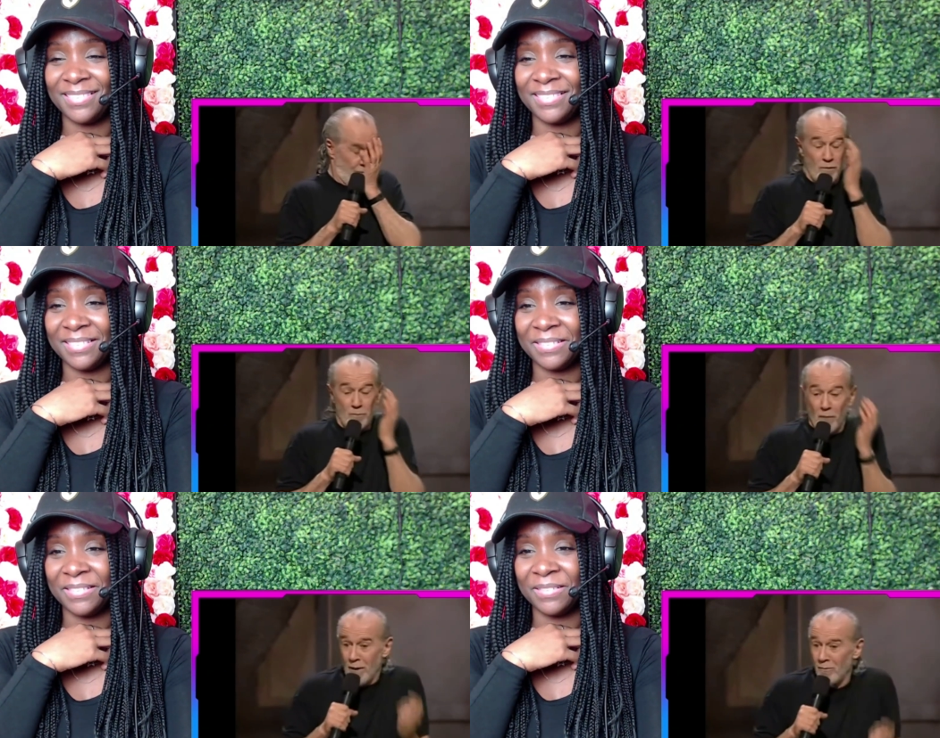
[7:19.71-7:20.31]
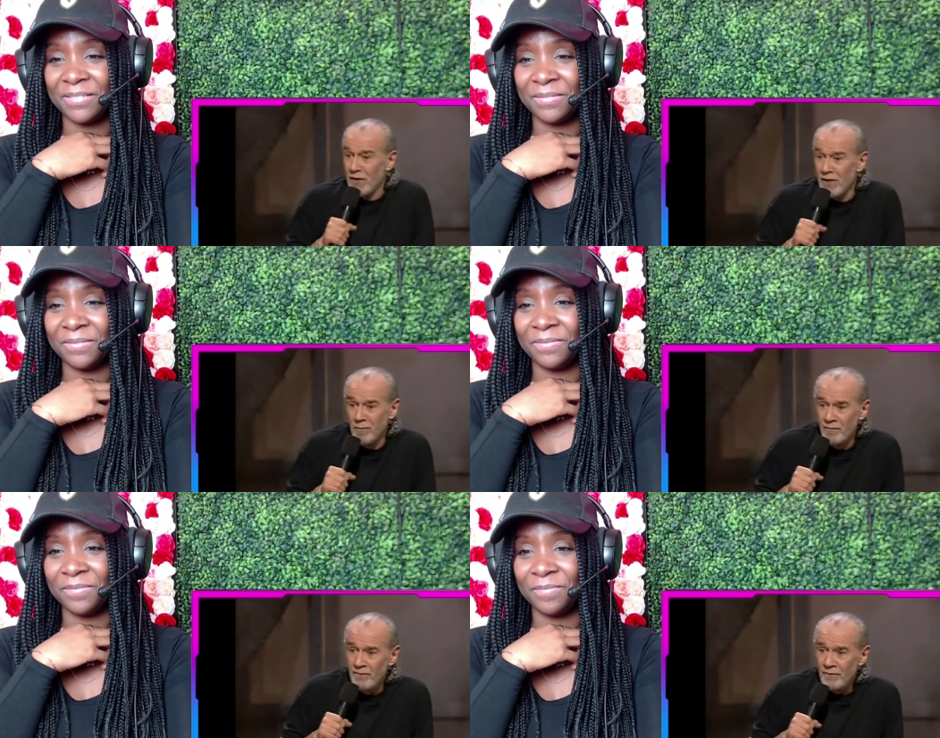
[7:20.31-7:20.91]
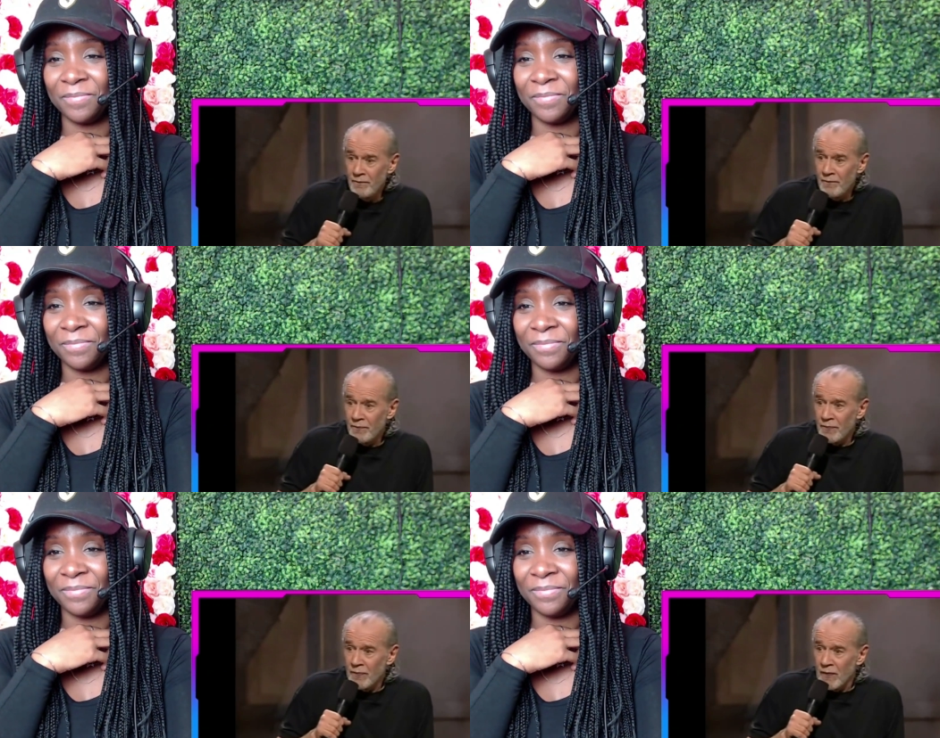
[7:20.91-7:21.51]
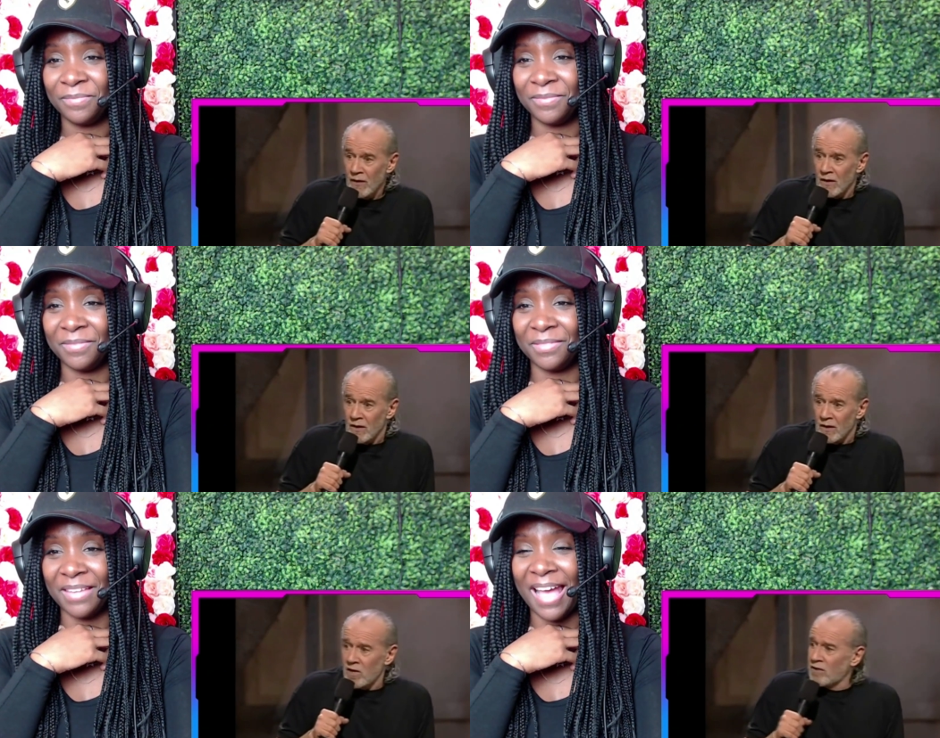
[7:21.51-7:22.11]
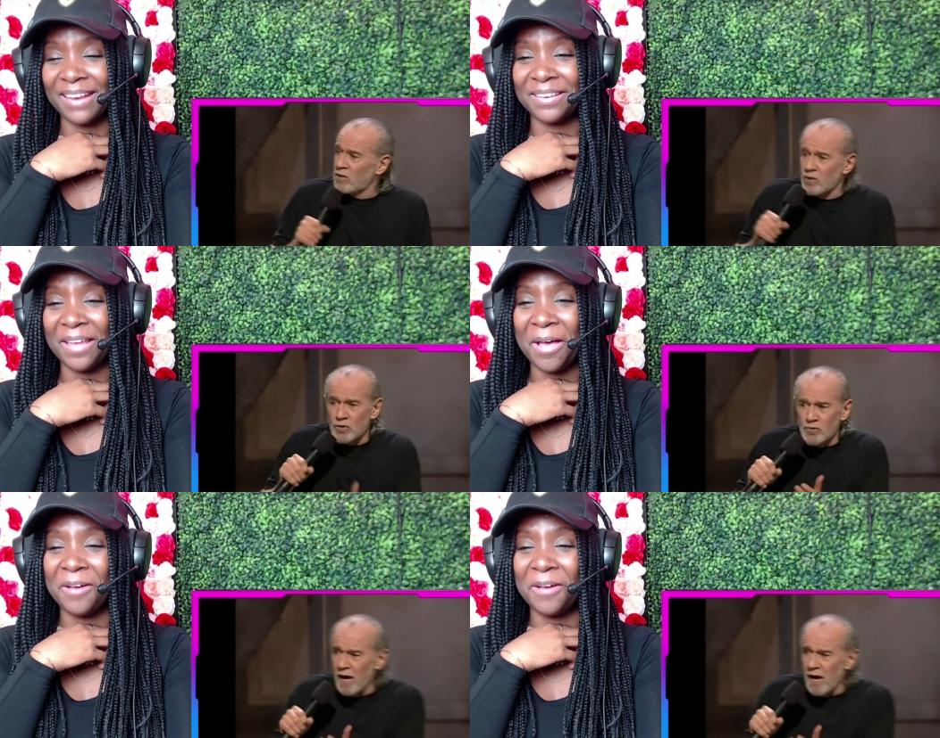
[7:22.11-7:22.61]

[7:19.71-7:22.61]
Speaker 1: remember them? I know, Is that right?